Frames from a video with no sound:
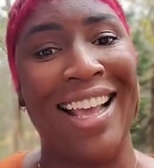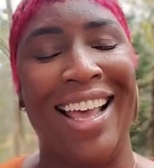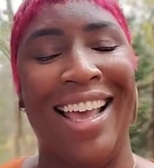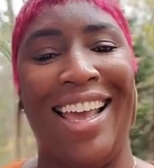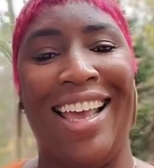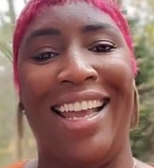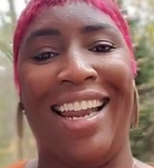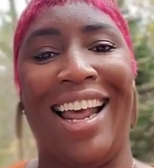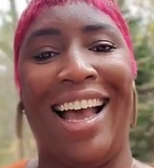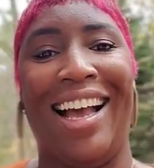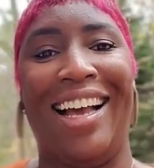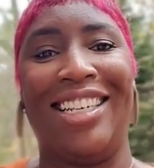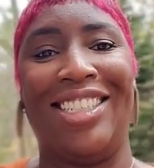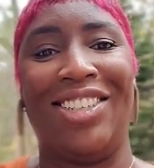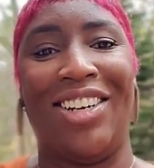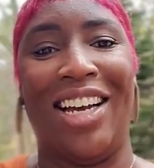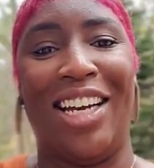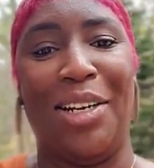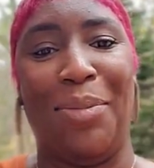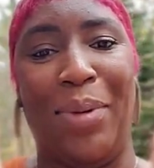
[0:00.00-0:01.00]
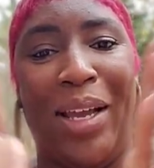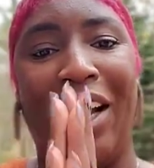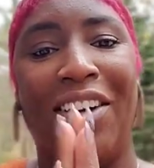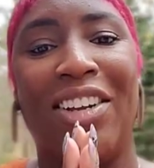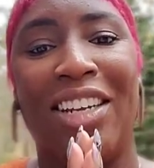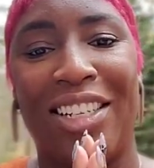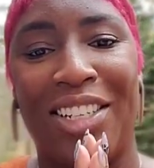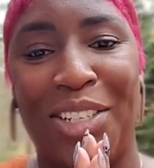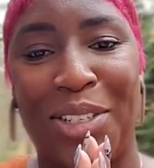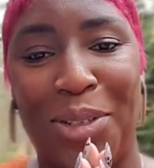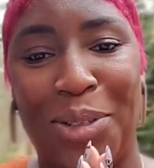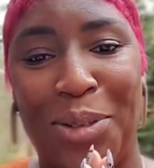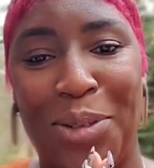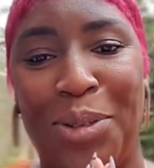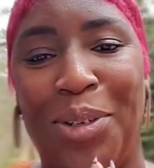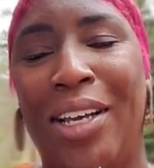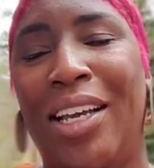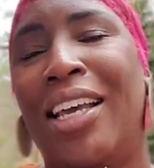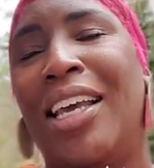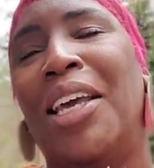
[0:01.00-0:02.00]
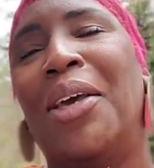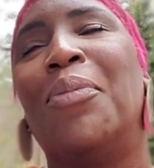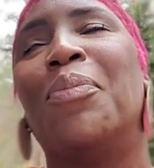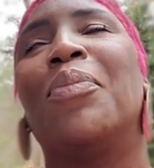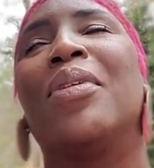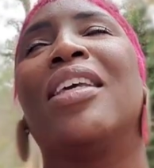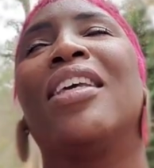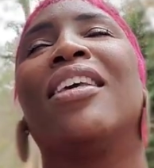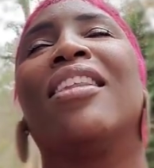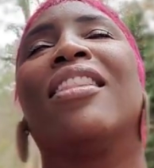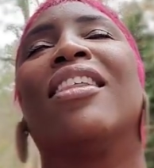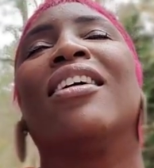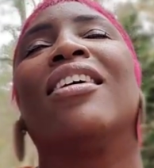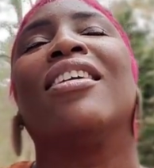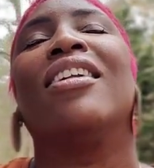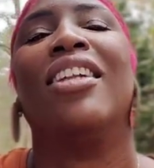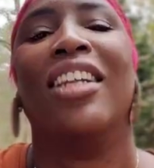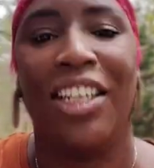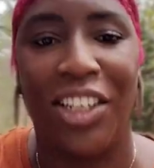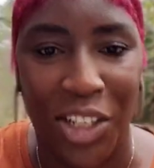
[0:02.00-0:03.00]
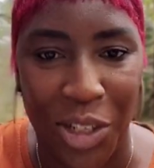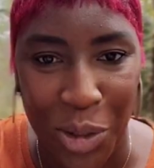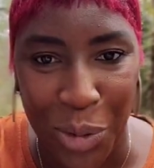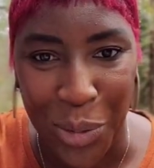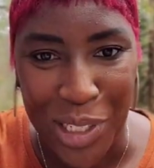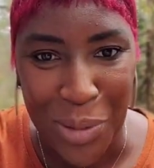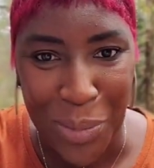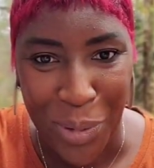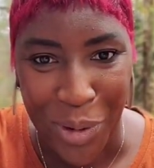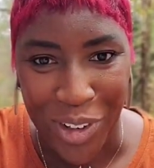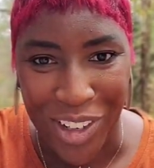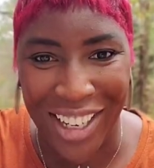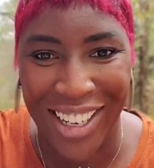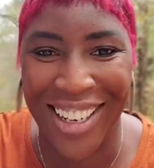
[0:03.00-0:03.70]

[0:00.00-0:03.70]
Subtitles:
and I try to marry the two and be the lender whisperer.